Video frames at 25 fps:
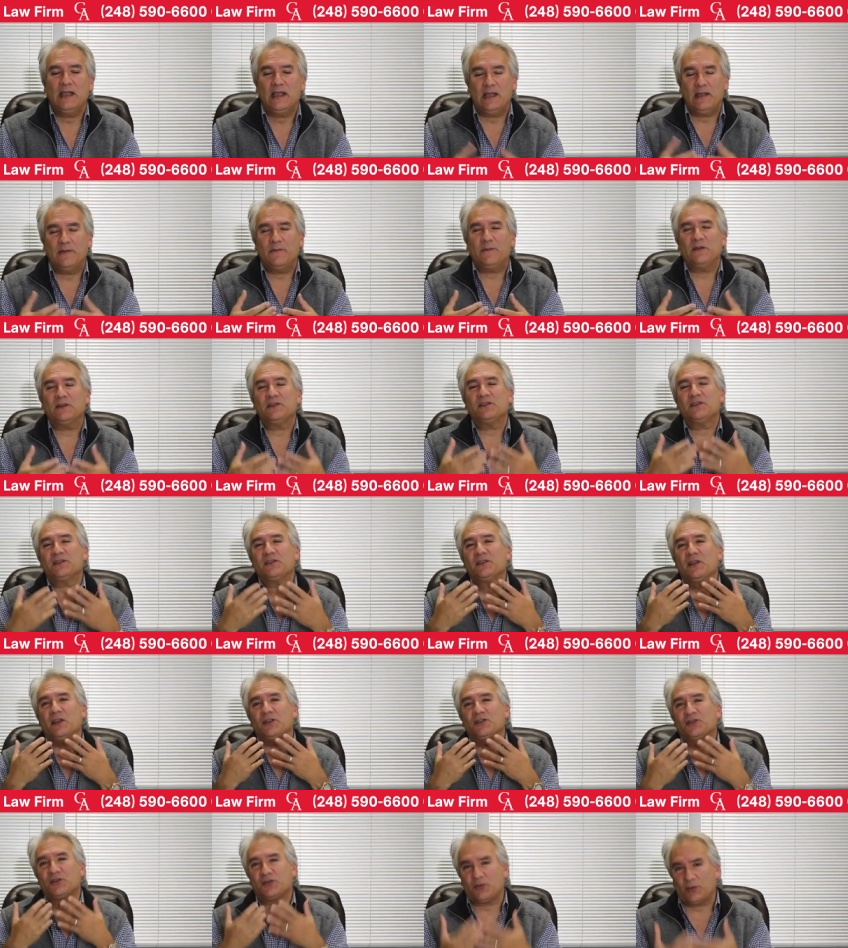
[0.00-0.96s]
If it's
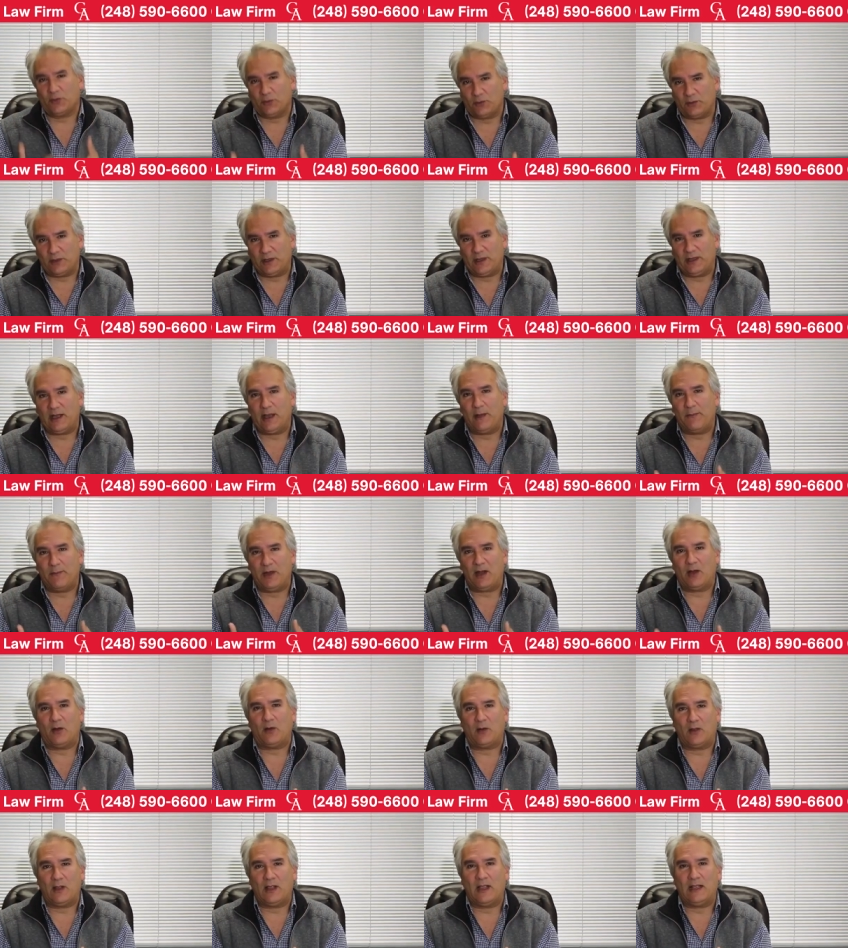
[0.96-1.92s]
truly a
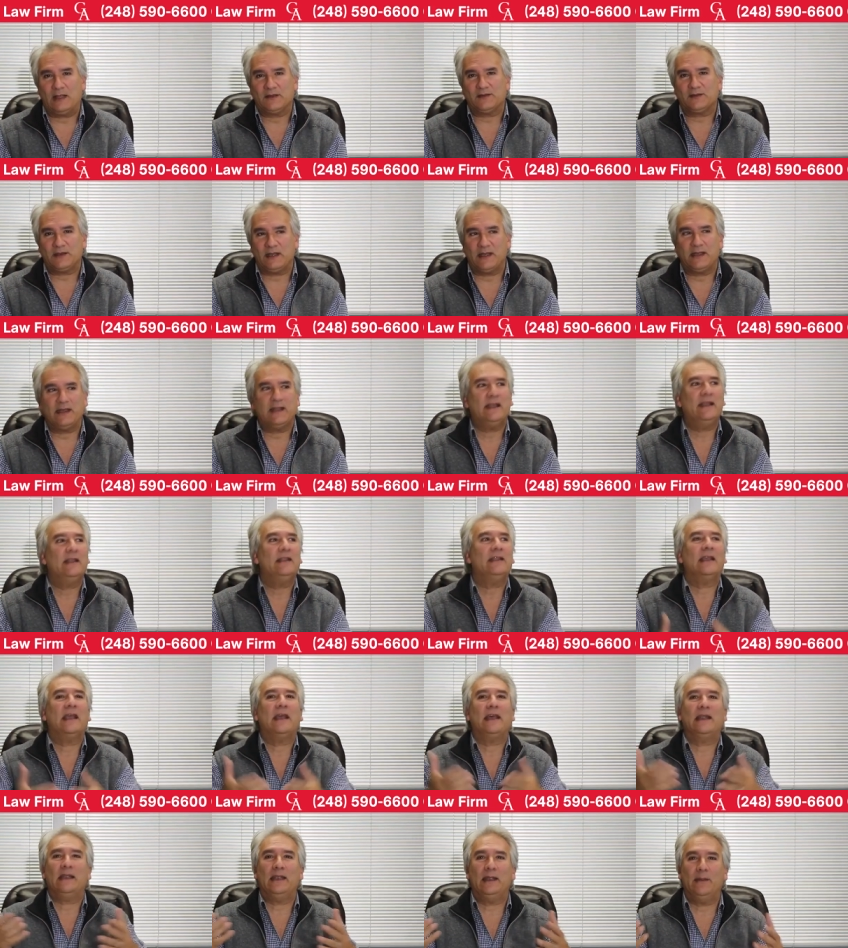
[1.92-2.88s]
marital asset, in
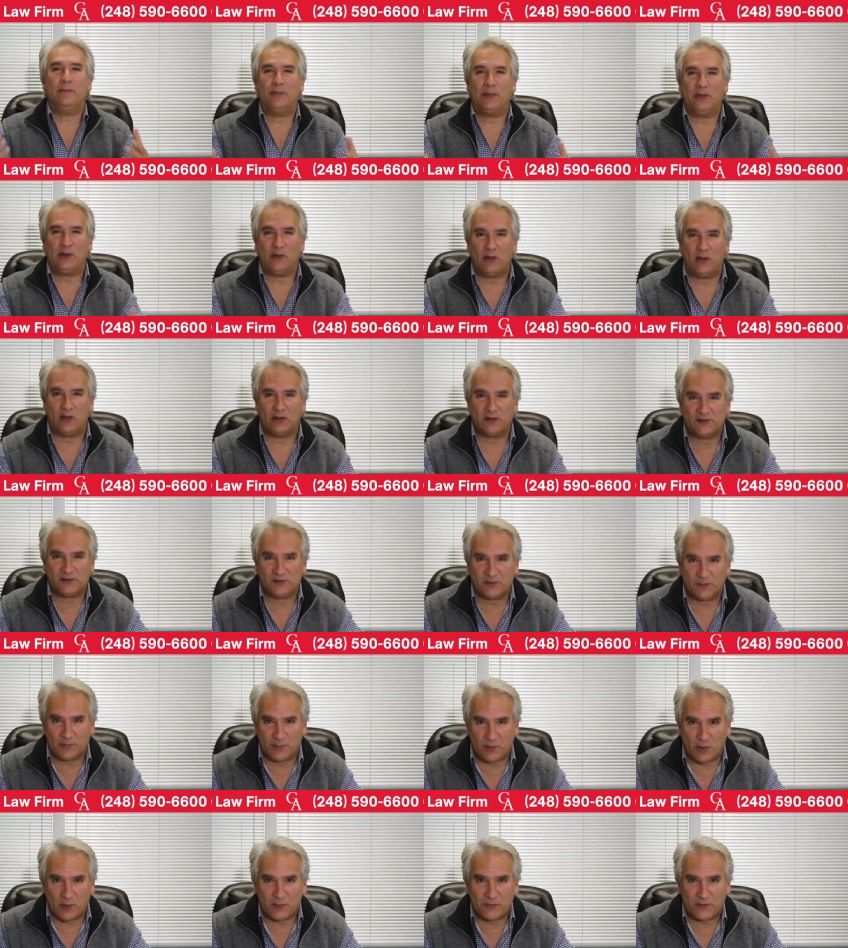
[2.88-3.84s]
that it belongs to
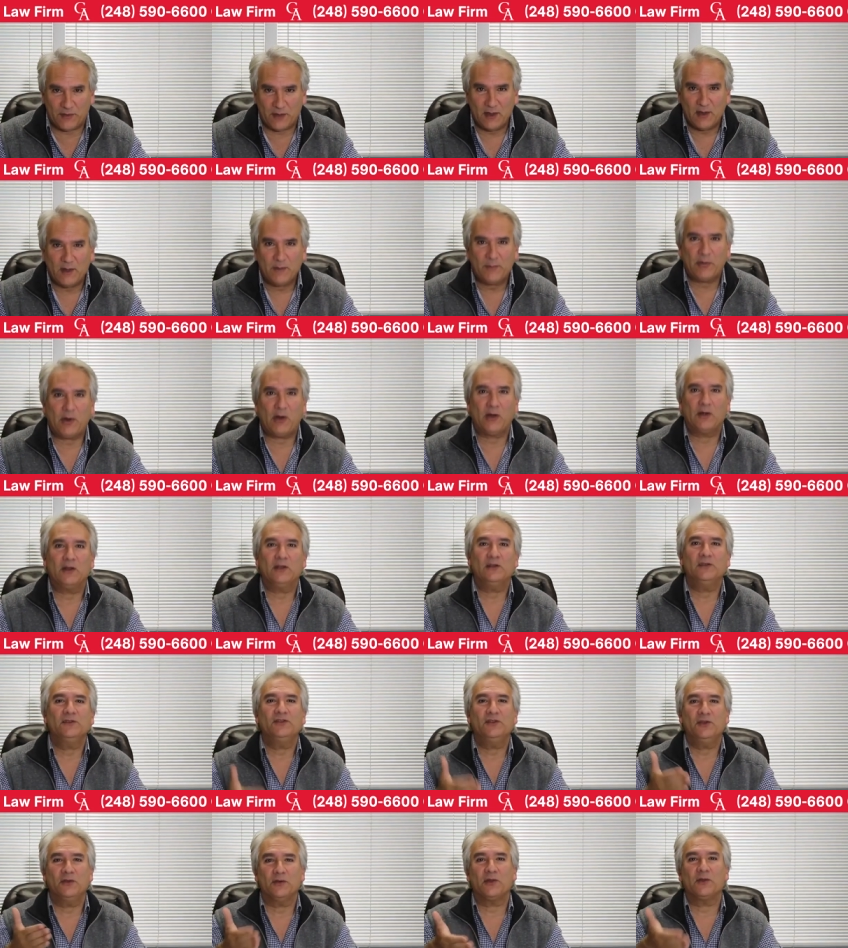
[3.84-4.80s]
both
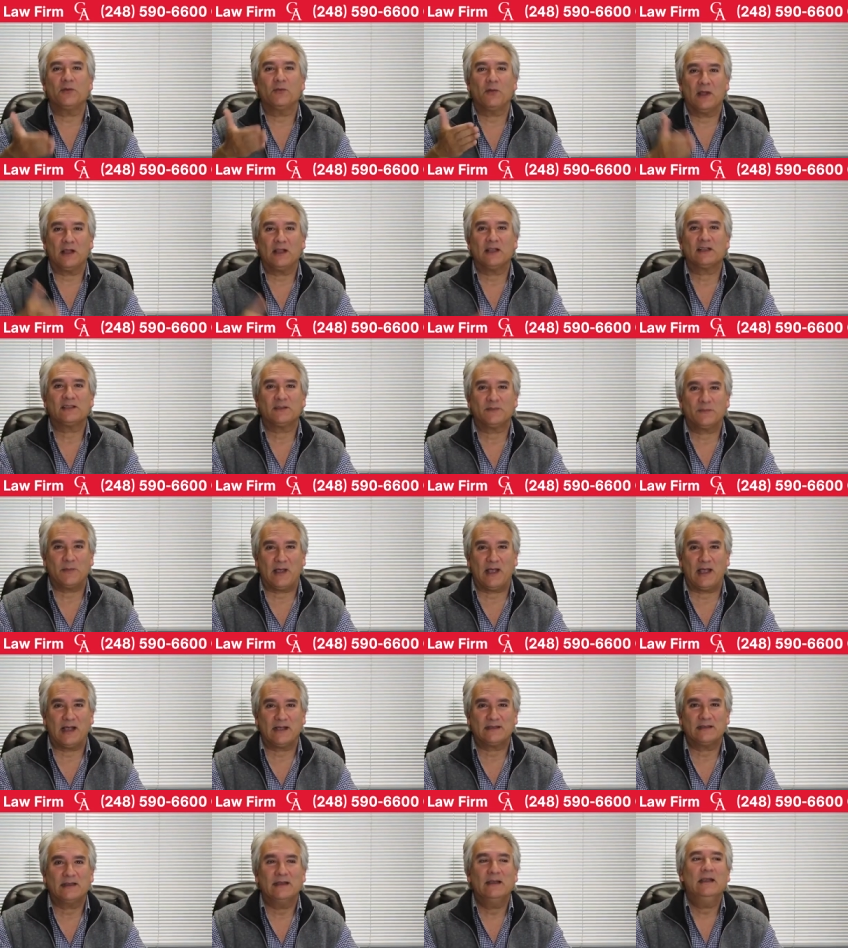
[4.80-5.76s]
parties, you could well
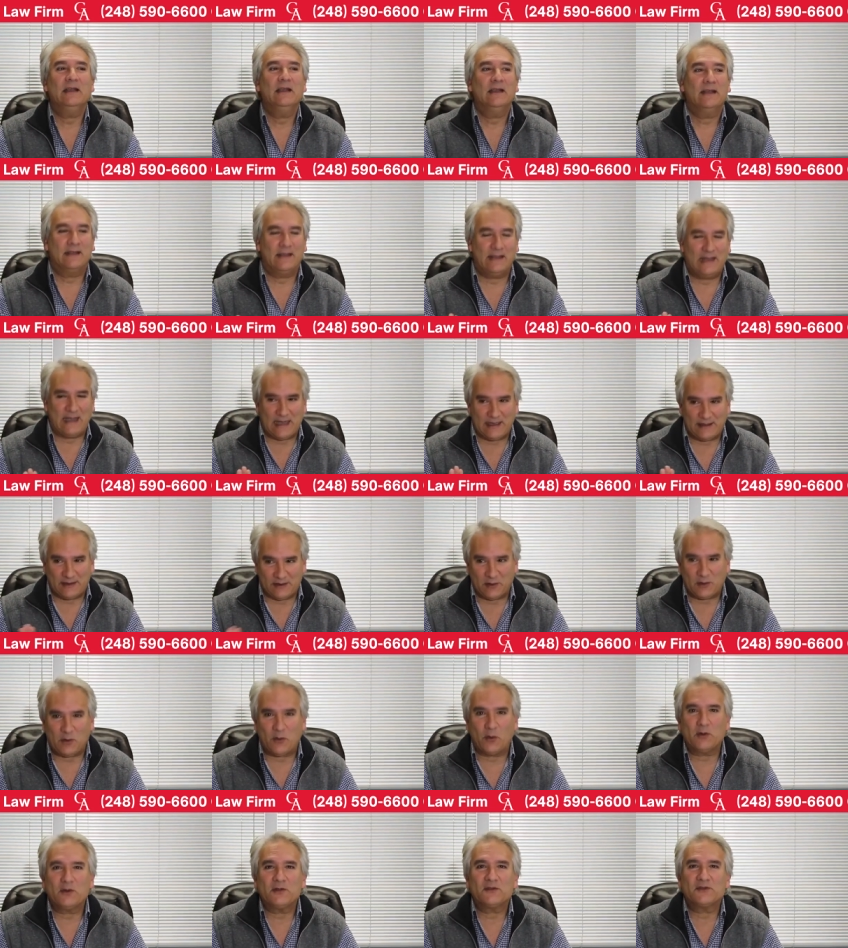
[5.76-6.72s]
expect that the
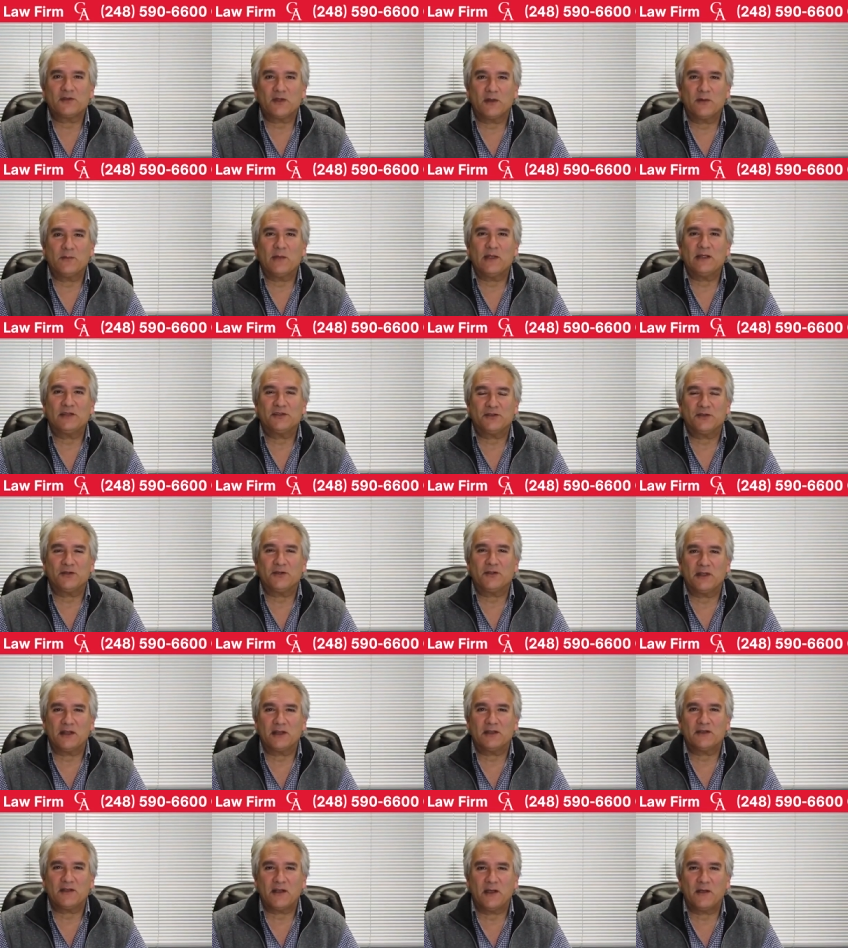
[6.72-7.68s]
court is going to make sure
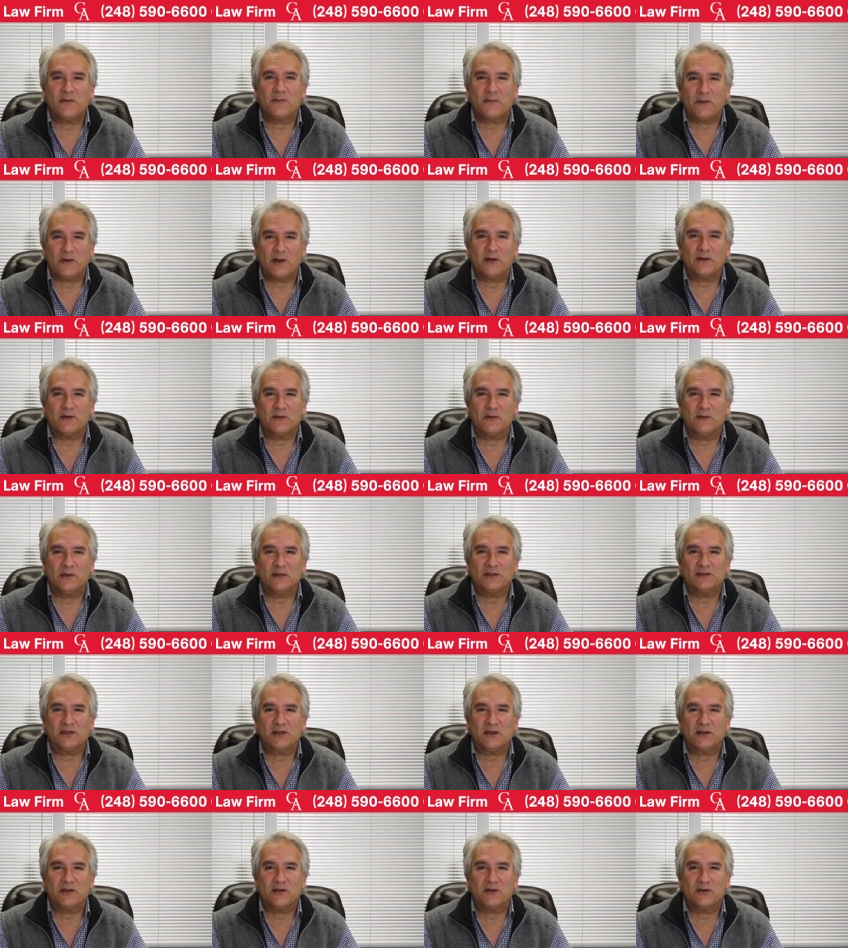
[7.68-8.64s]
that a, a fair
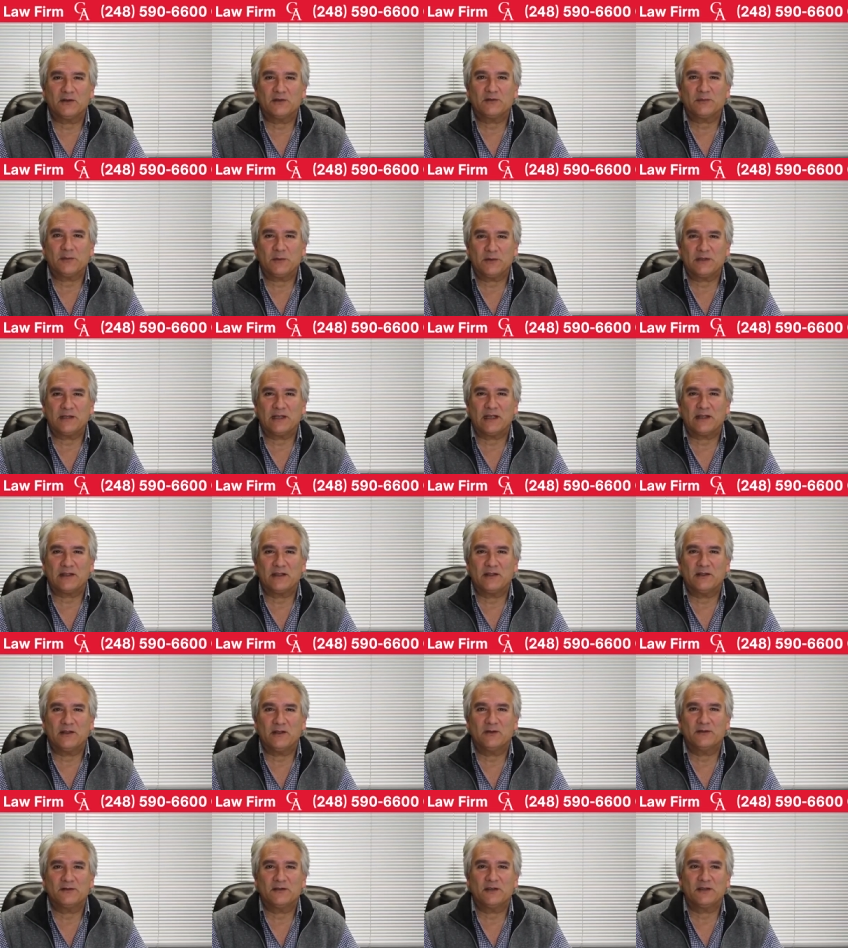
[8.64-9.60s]
division occurs
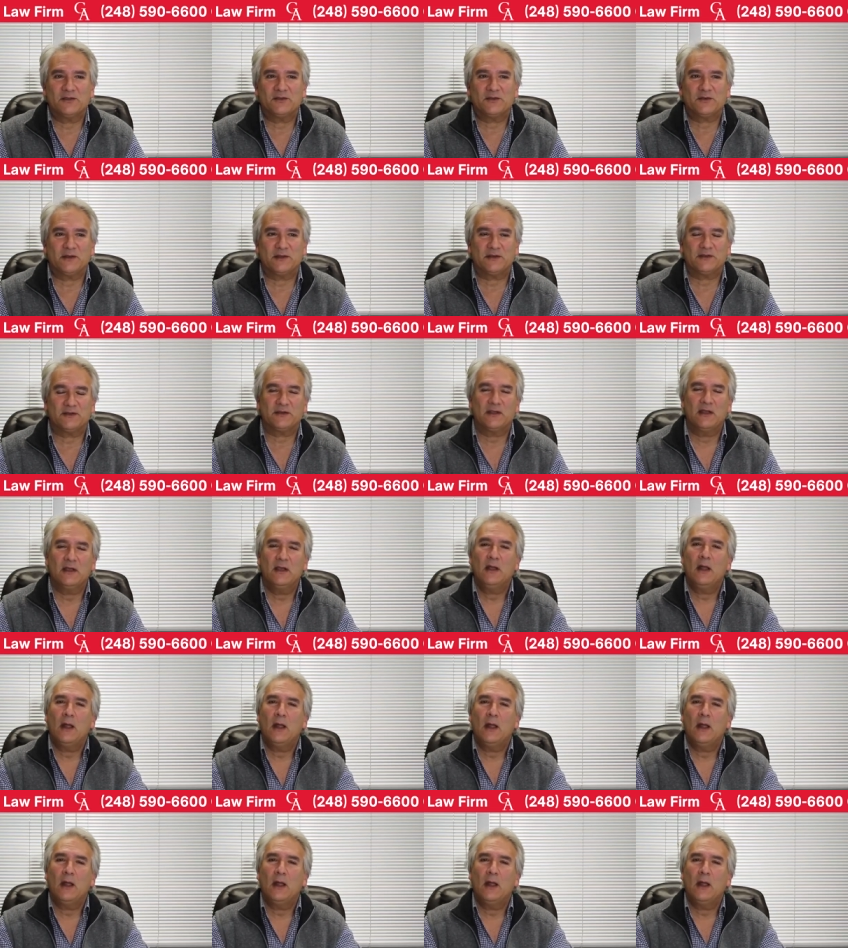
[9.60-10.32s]
protecting those interests.